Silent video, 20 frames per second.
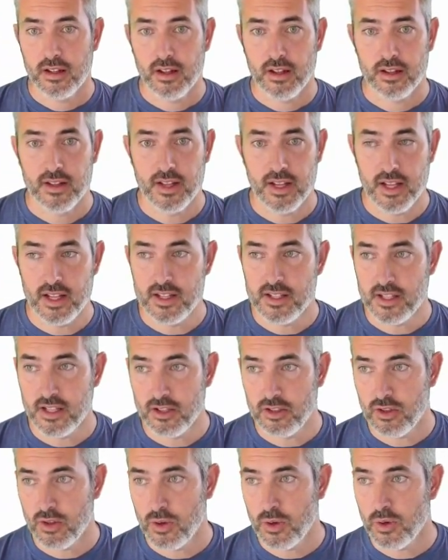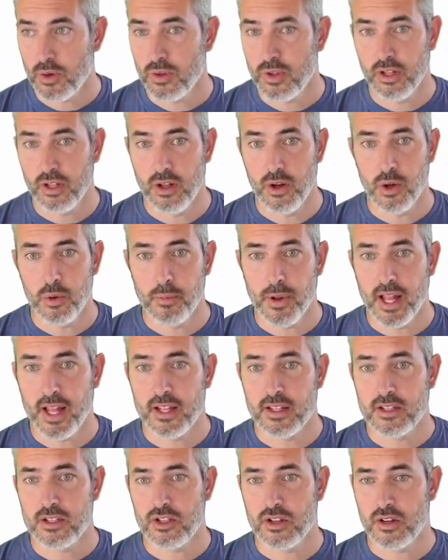the EC2, the load
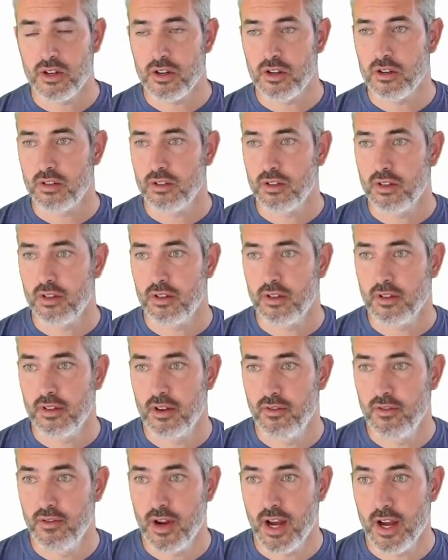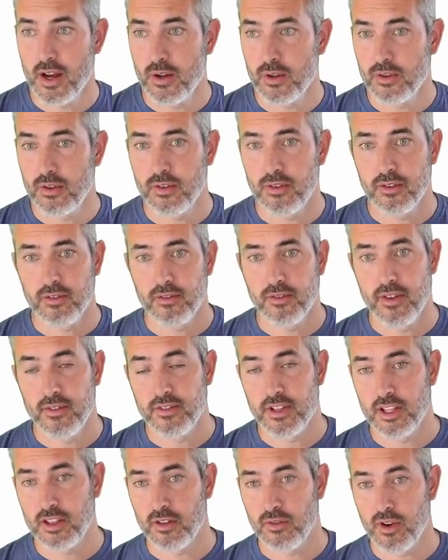balancer, the Route
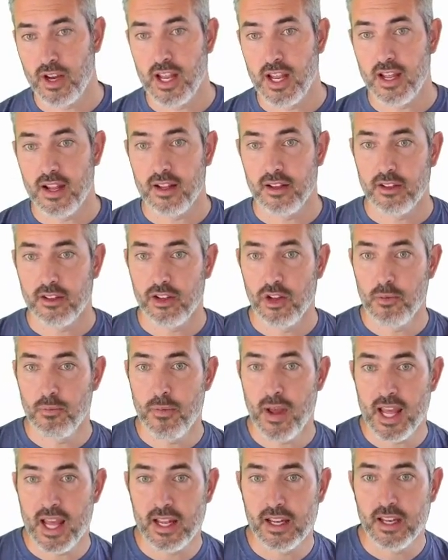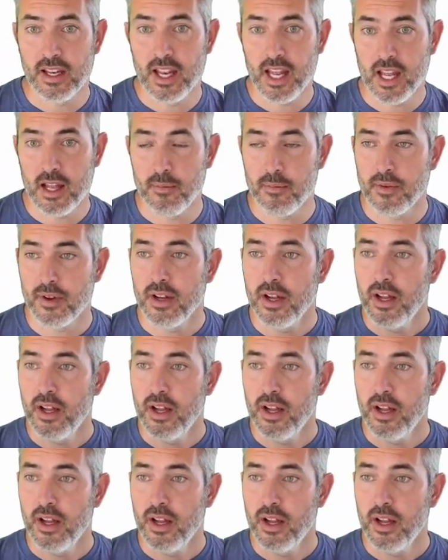53 domain name,